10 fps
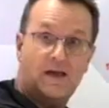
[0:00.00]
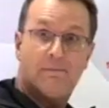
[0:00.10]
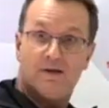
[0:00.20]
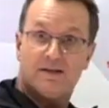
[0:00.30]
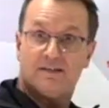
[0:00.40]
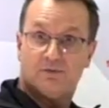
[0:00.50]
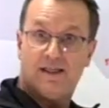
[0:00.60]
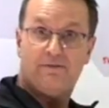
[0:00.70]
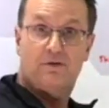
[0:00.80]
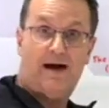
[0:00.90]
that business with
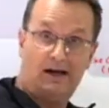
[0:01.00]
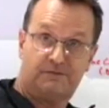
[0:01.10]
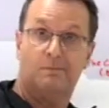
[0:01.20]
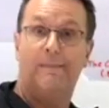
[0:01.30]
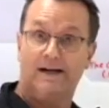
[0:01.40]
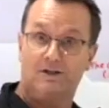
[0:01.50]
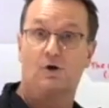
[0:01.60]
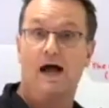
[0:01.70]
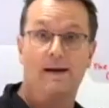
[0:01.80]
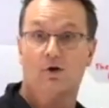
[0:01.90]
everybody from my
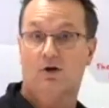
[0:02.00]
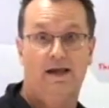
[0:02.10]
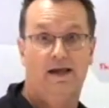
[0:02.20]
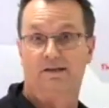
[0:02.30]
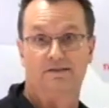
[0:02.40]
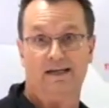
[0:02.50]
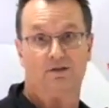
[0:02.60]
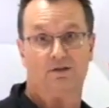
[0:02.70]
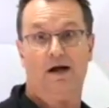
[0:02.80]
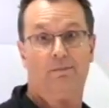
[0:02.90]
tribe or clan because that's
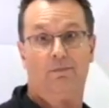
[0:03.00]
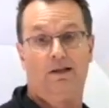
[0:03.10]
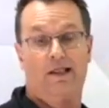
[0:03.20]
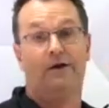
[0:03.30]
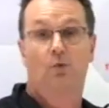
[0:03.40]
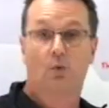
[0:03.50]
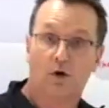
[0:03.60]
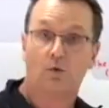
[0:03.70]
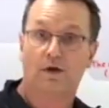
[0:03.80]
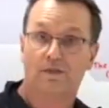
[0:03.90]
who I'm allowed to
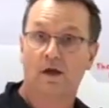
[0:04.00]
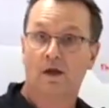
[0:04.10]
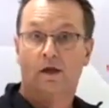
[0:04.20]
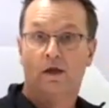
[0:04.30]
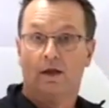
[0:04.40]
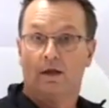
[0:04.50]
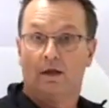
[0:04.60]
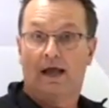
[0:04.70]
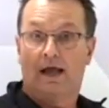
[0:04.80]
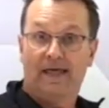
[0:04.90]
work with.
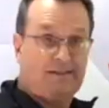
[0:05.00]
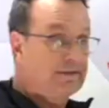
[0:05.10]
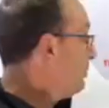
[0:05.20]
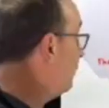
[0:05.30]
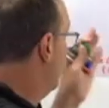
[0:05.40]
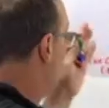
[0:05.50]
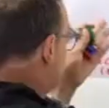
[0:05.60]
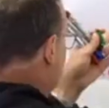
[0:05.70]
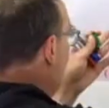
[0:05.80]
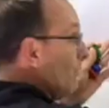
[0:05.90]
And that's a pretty
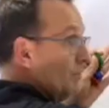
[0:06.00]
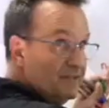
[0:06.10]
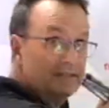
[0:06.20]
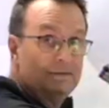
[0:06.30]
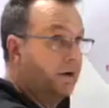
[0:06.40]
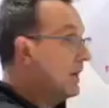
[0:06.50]
unstable system. But